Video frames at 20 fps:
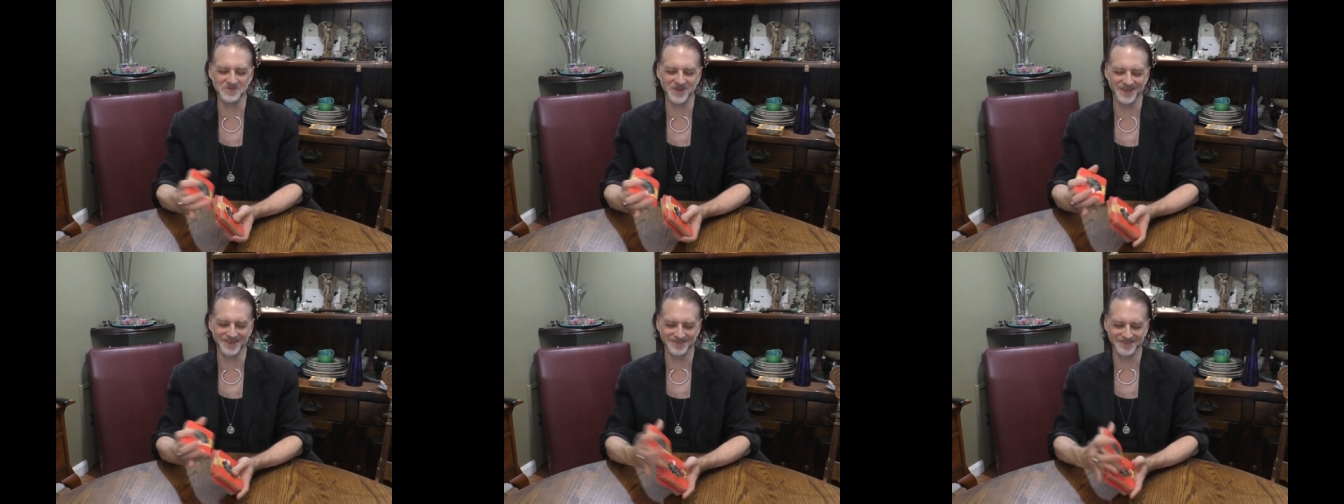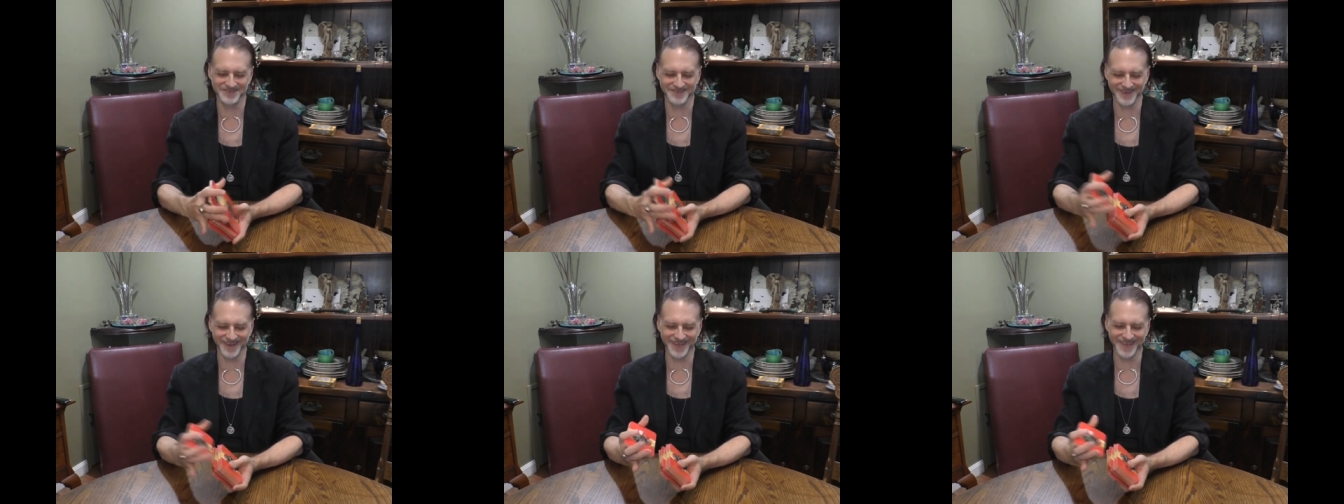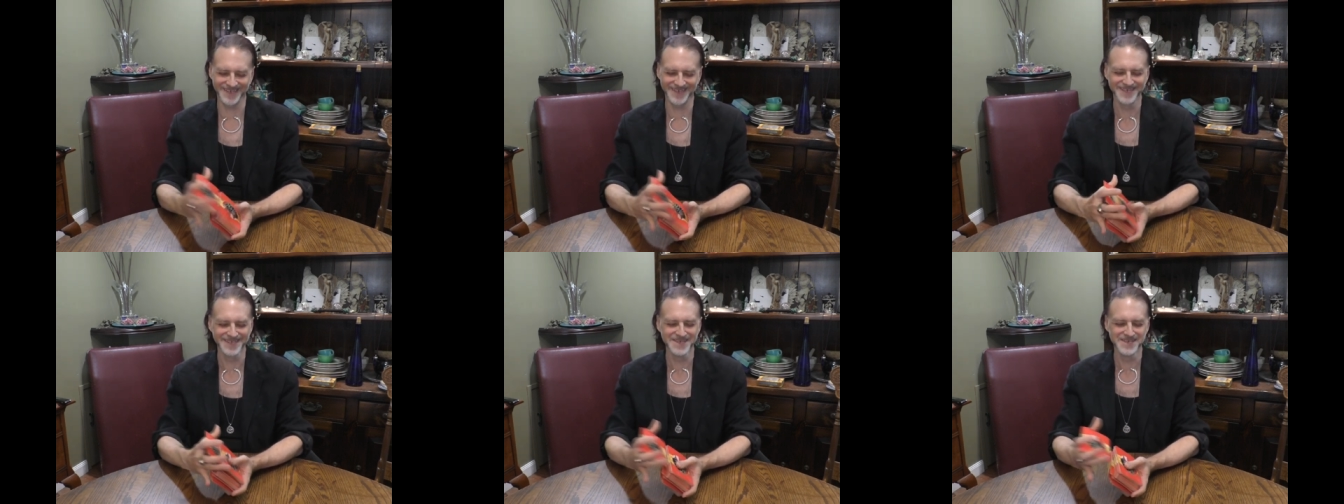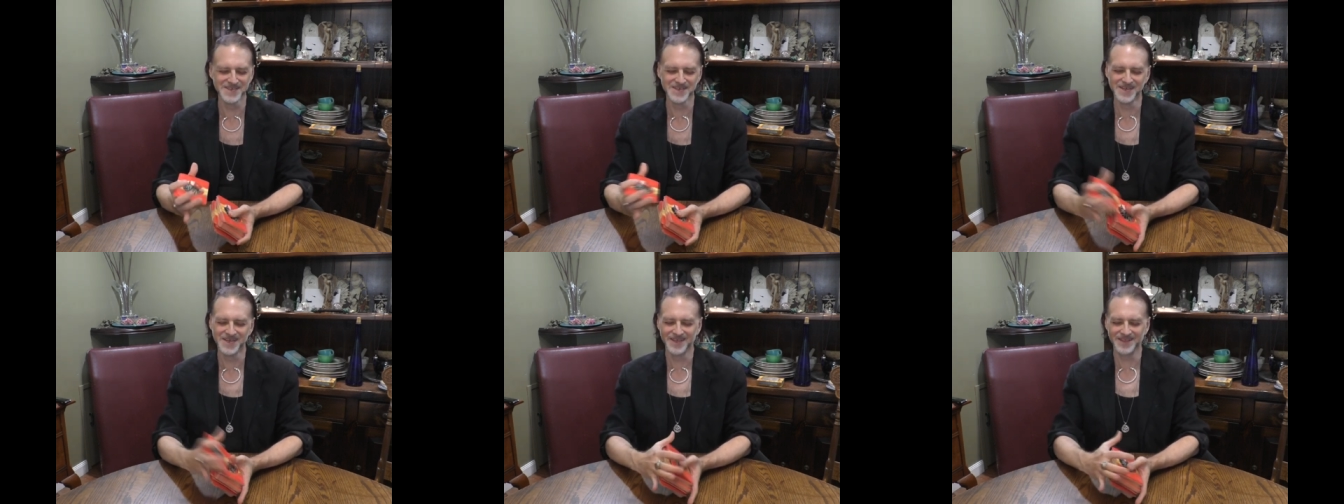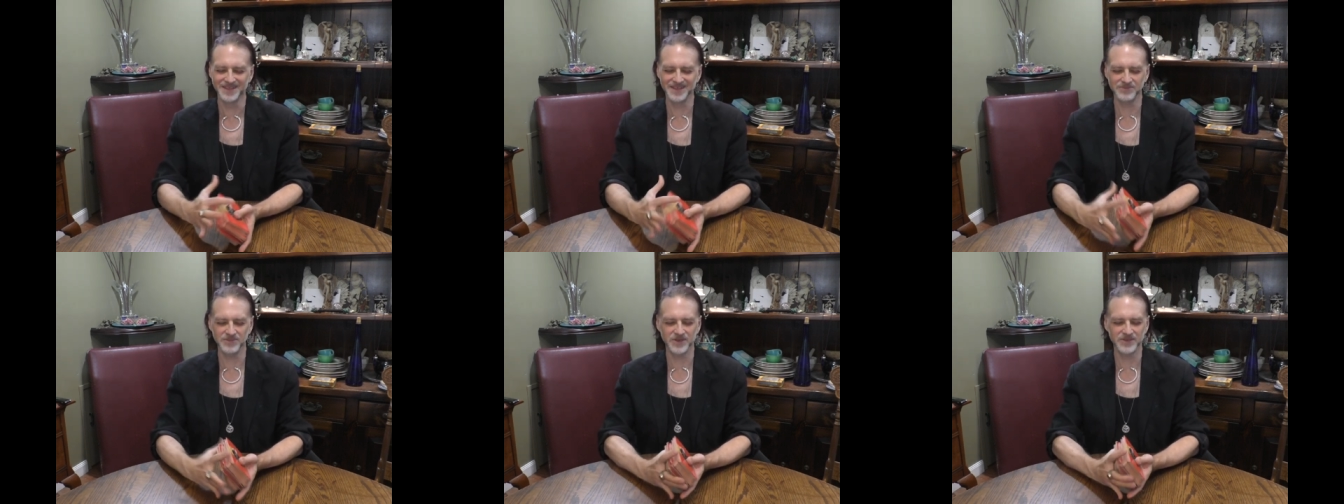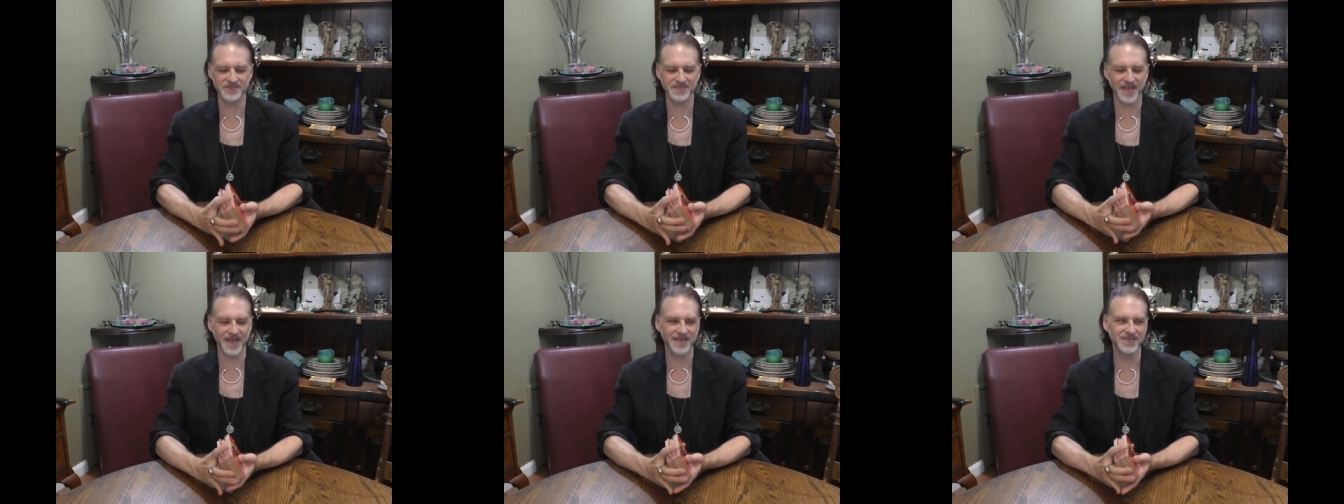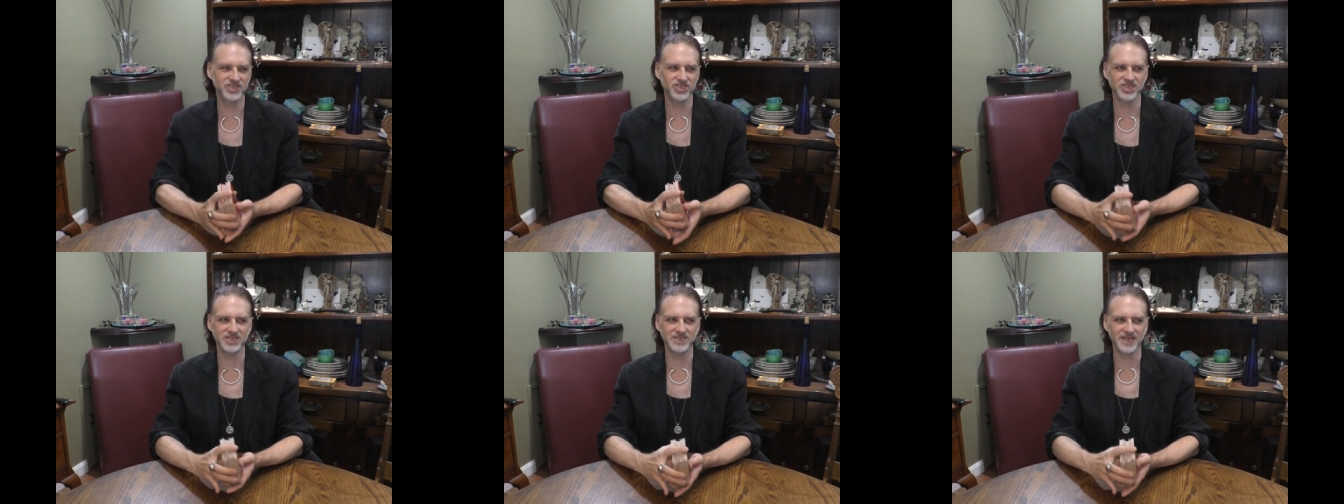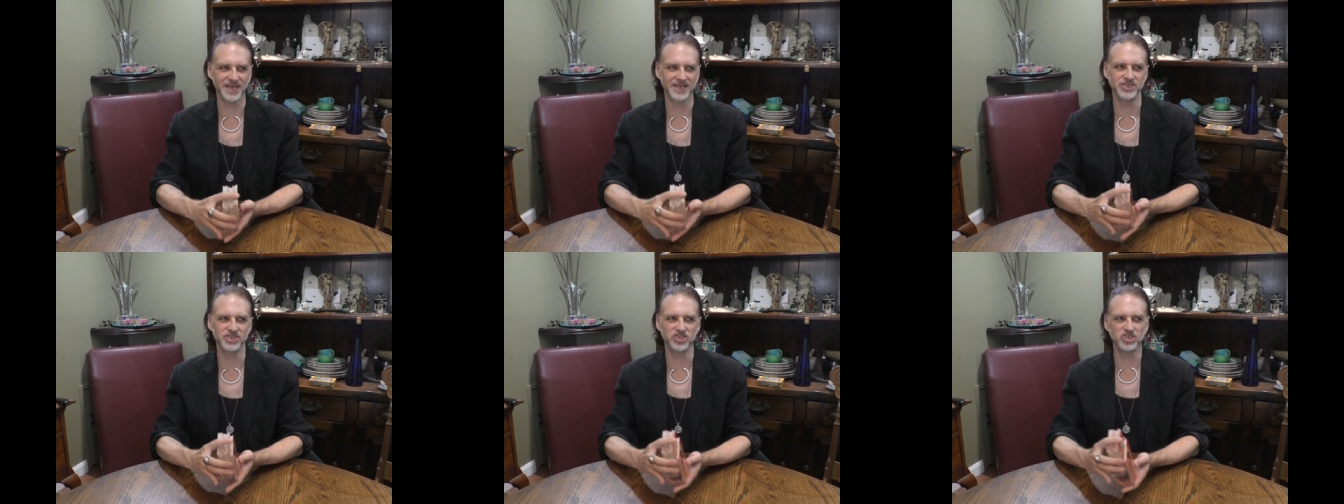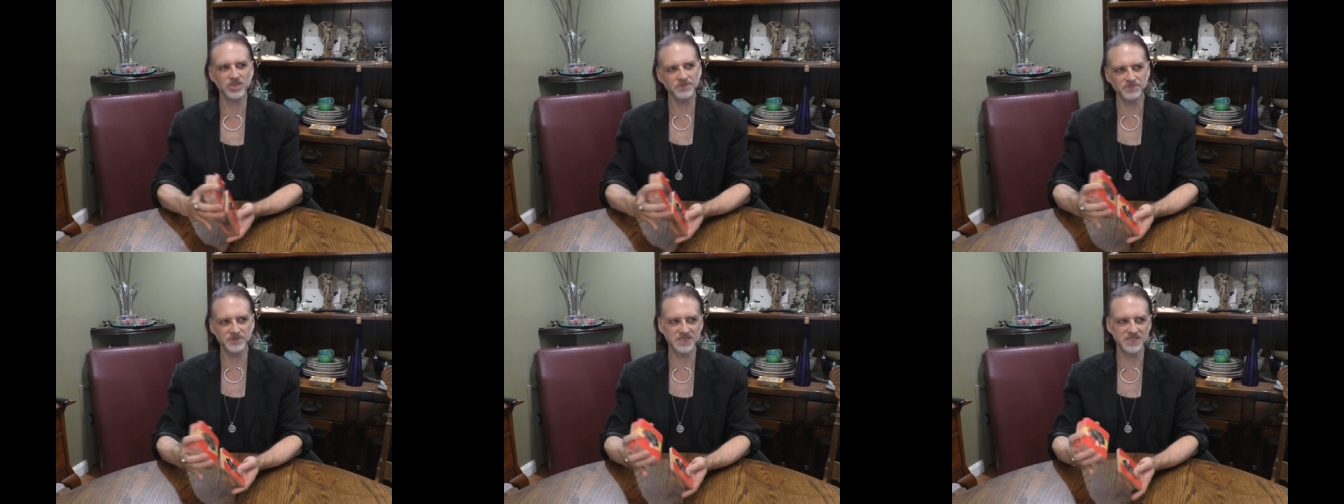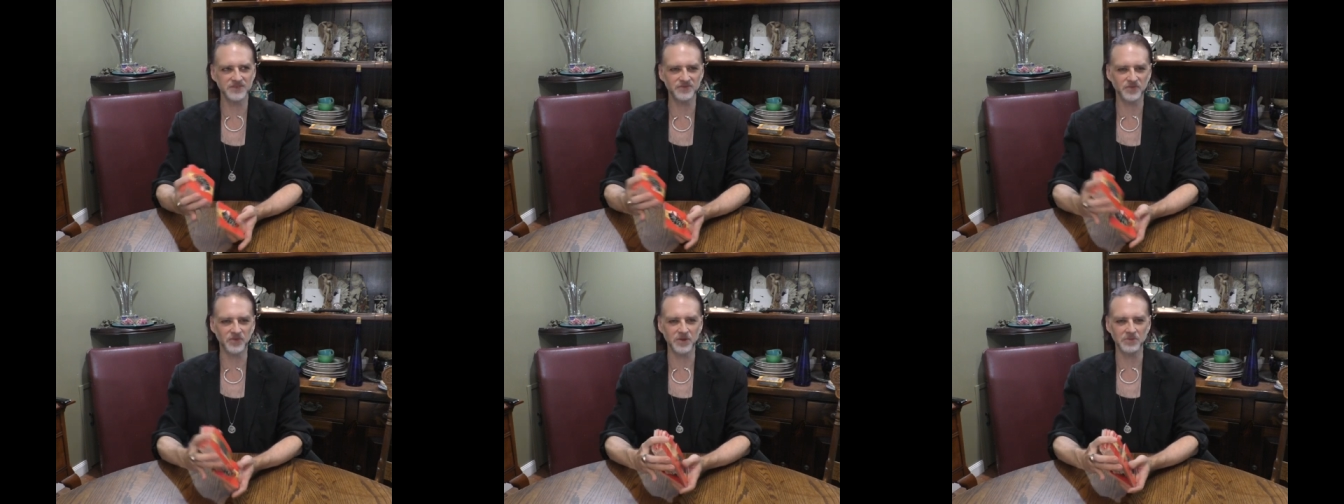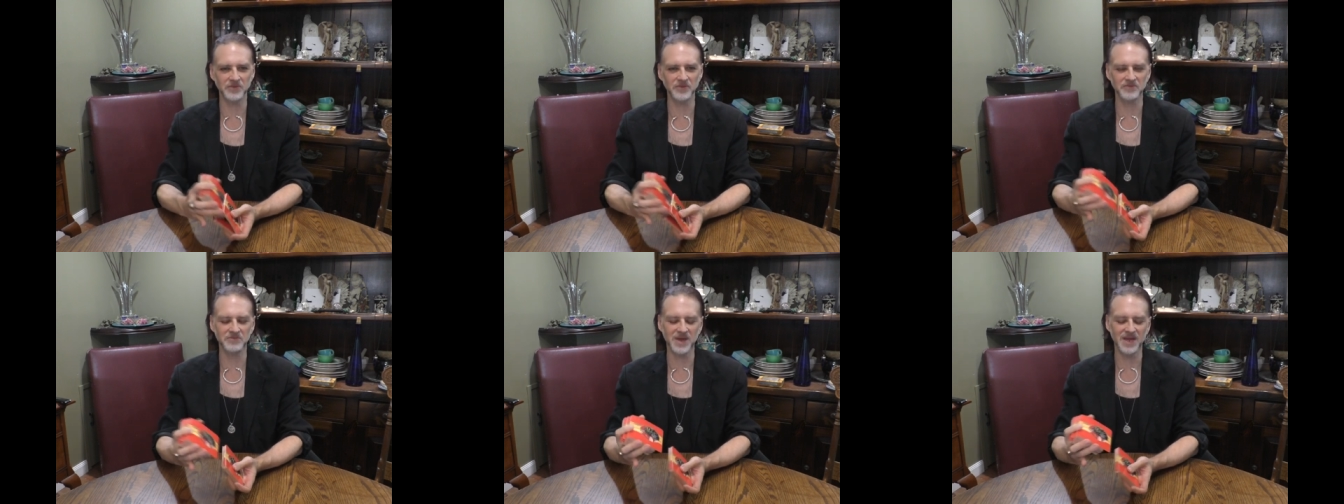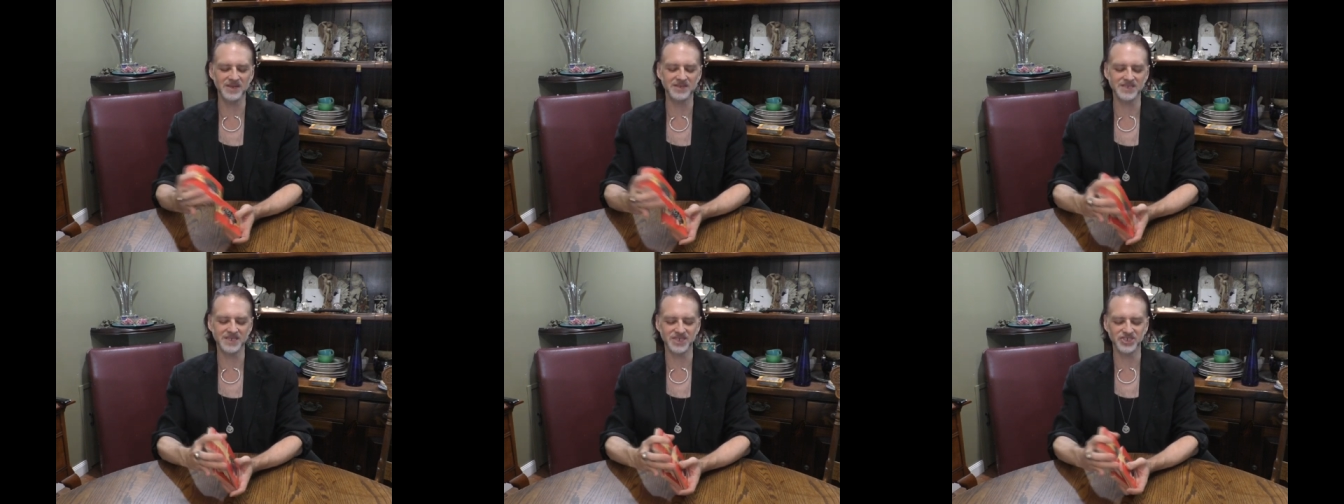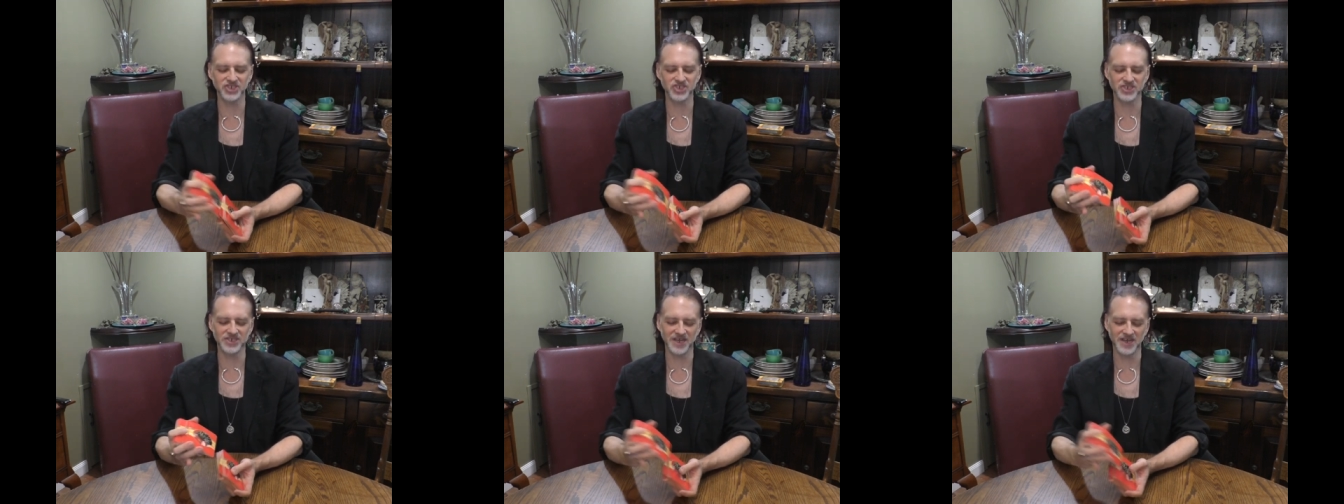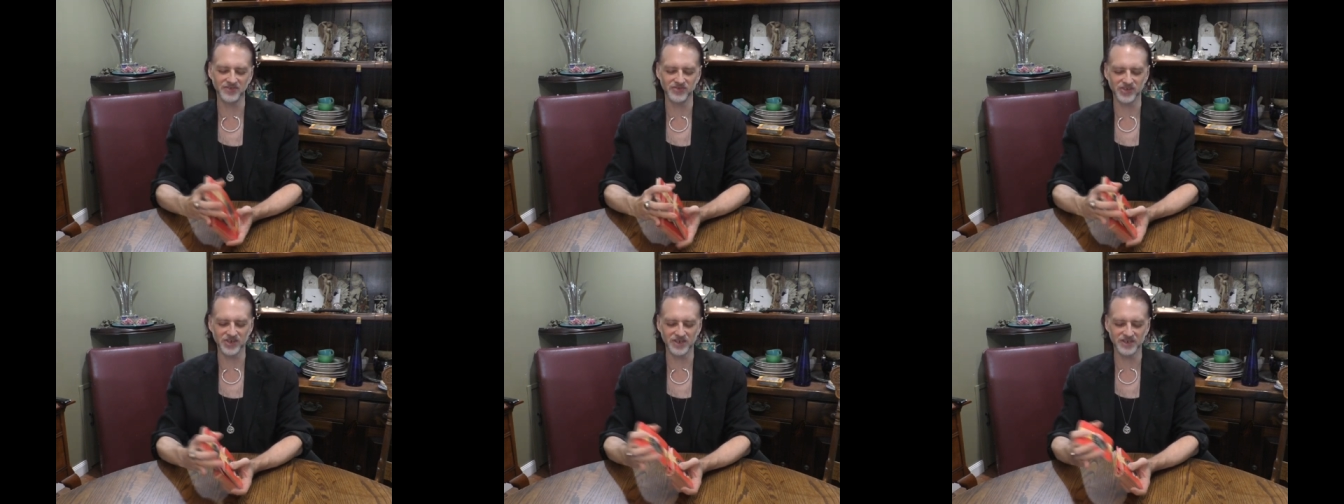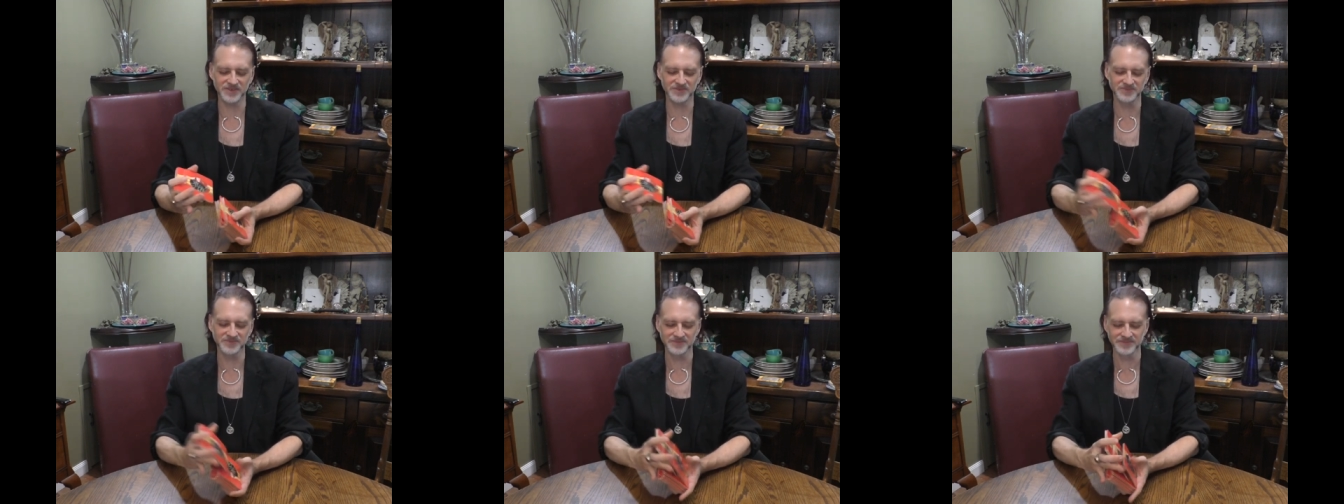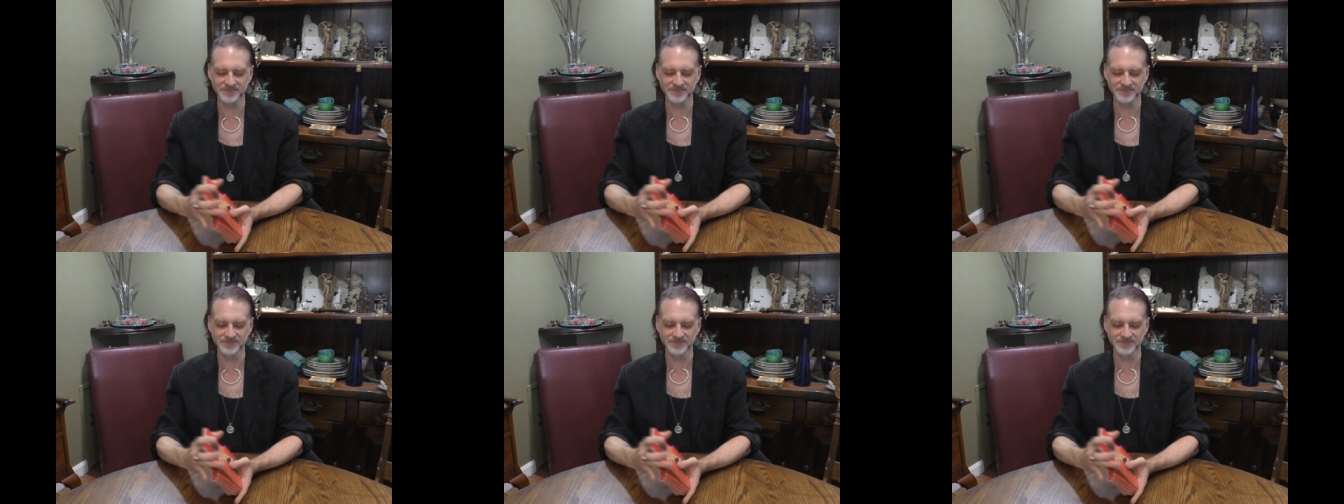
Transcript: moment, right? the most ancient and cheapest form of meditation ever.